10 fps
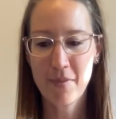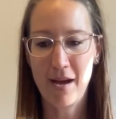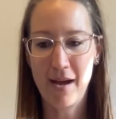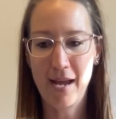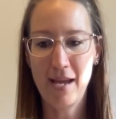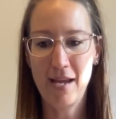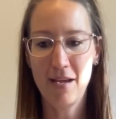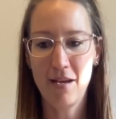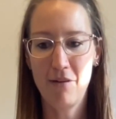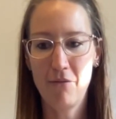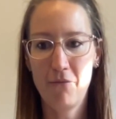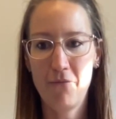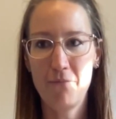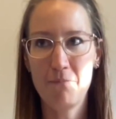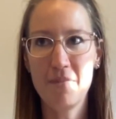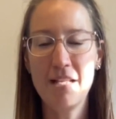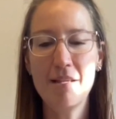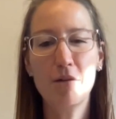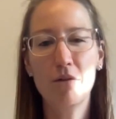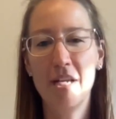I need
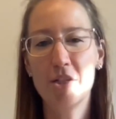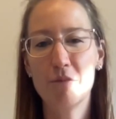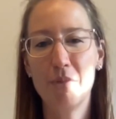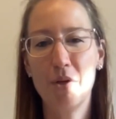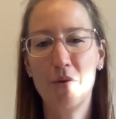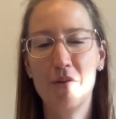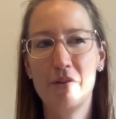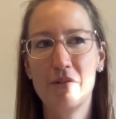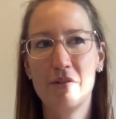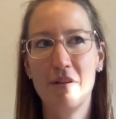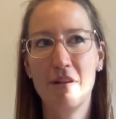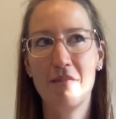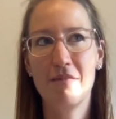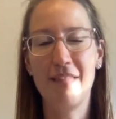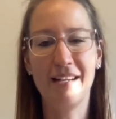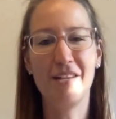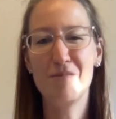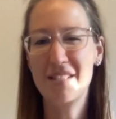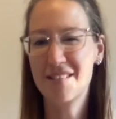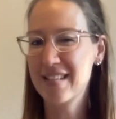that connection because that gives
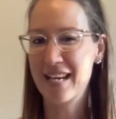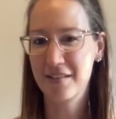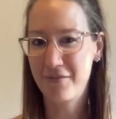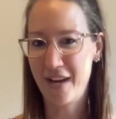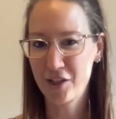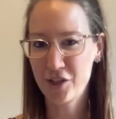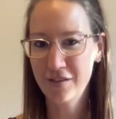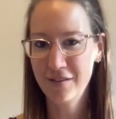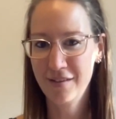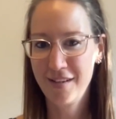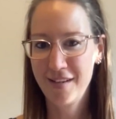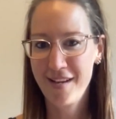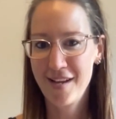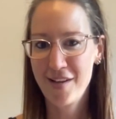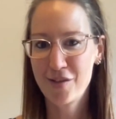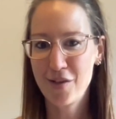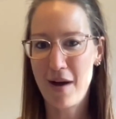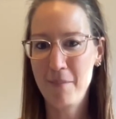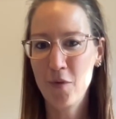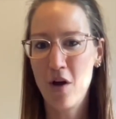me the satisfaction. So
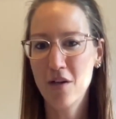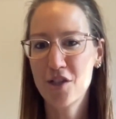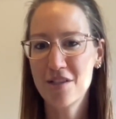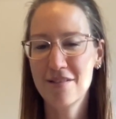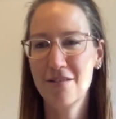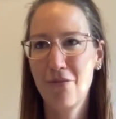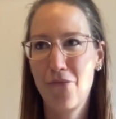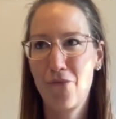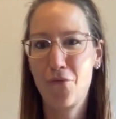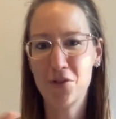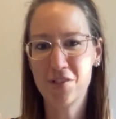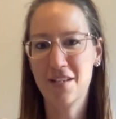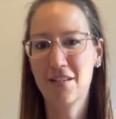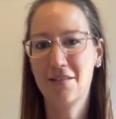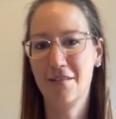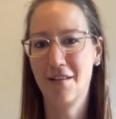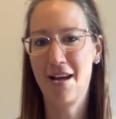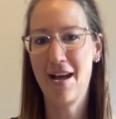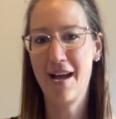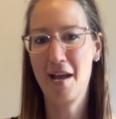I'm not just the physical,
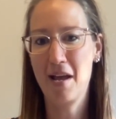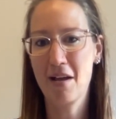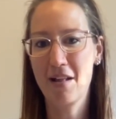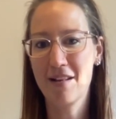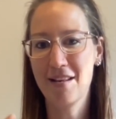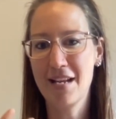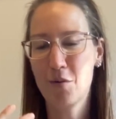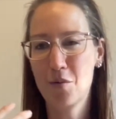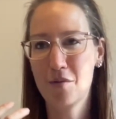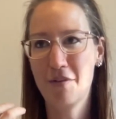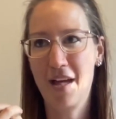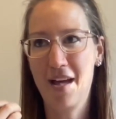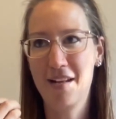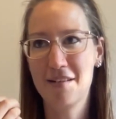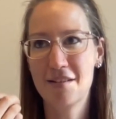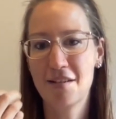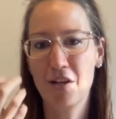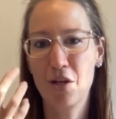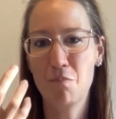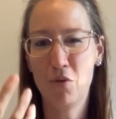I need also that
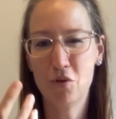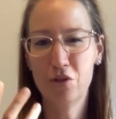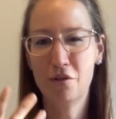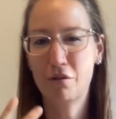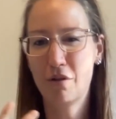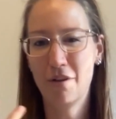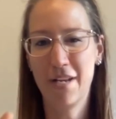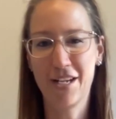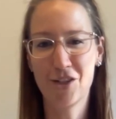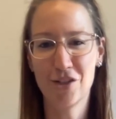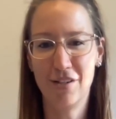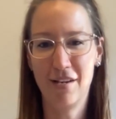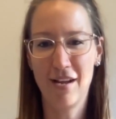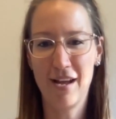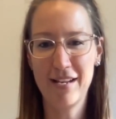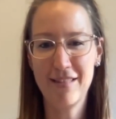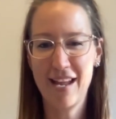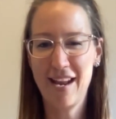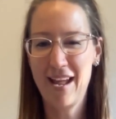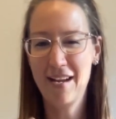emotional connection, I need
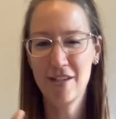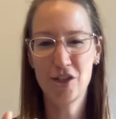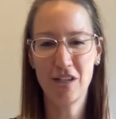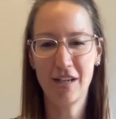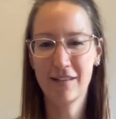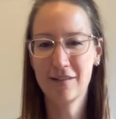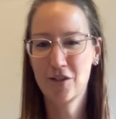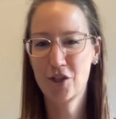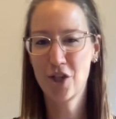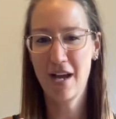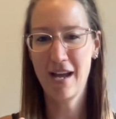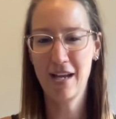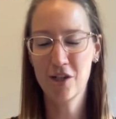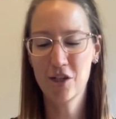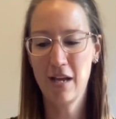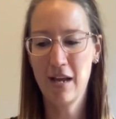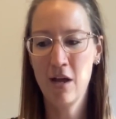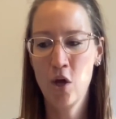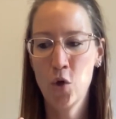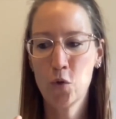that energy exchange and
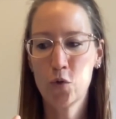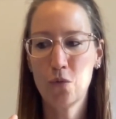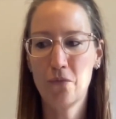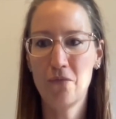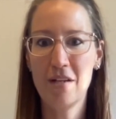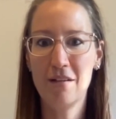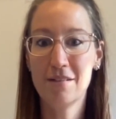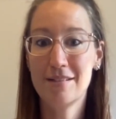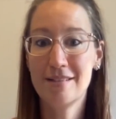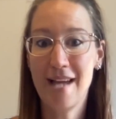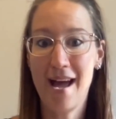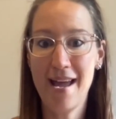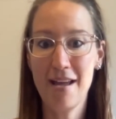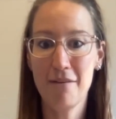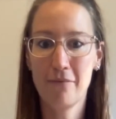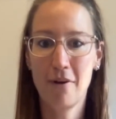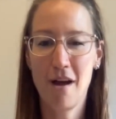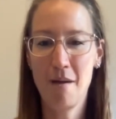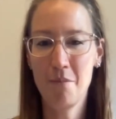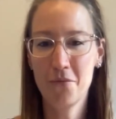to feel safe
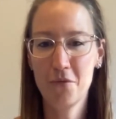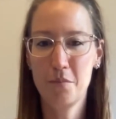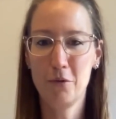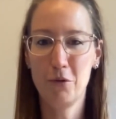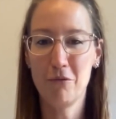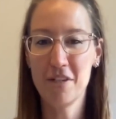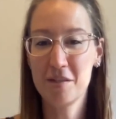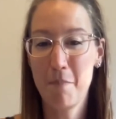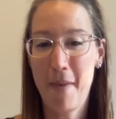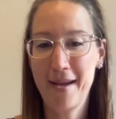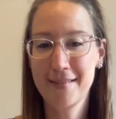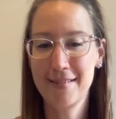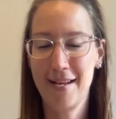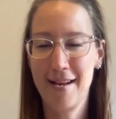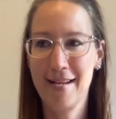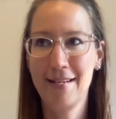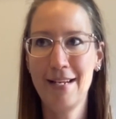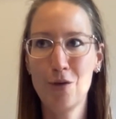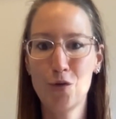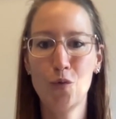comfortable or respected, I
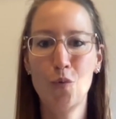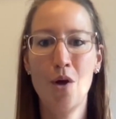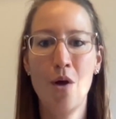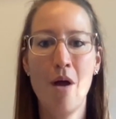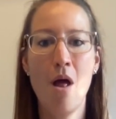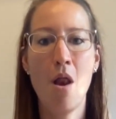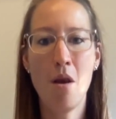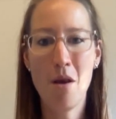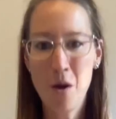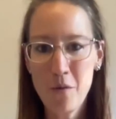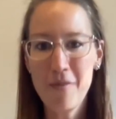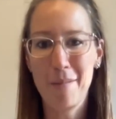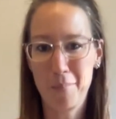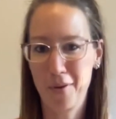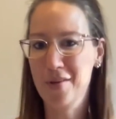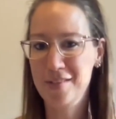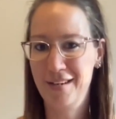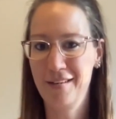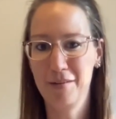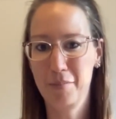need to know that person
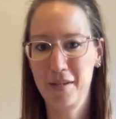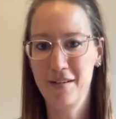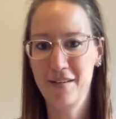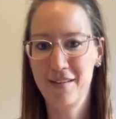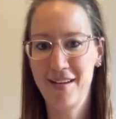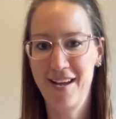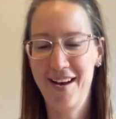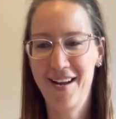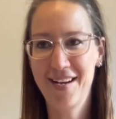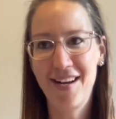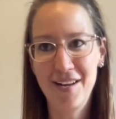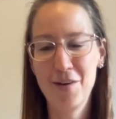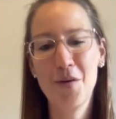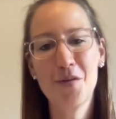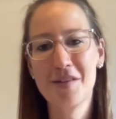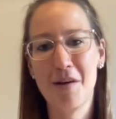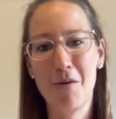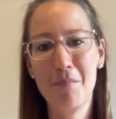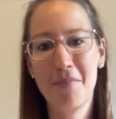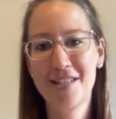a little bit. And I can't know
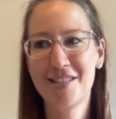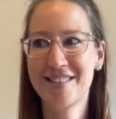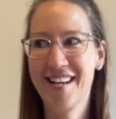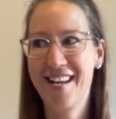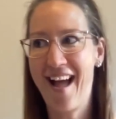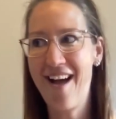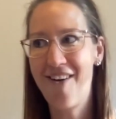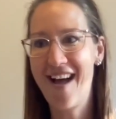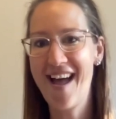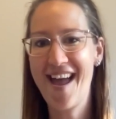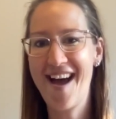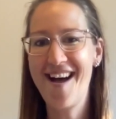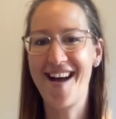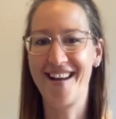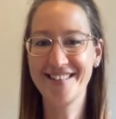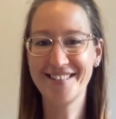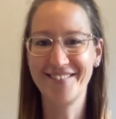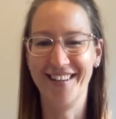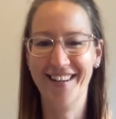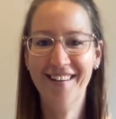someone by just like, oh, hey, hi, let's
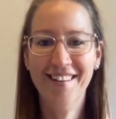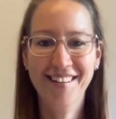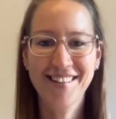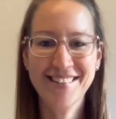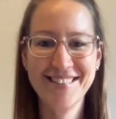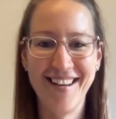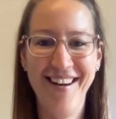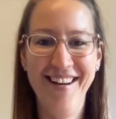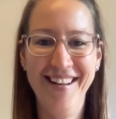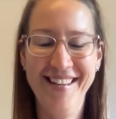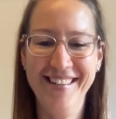do it. So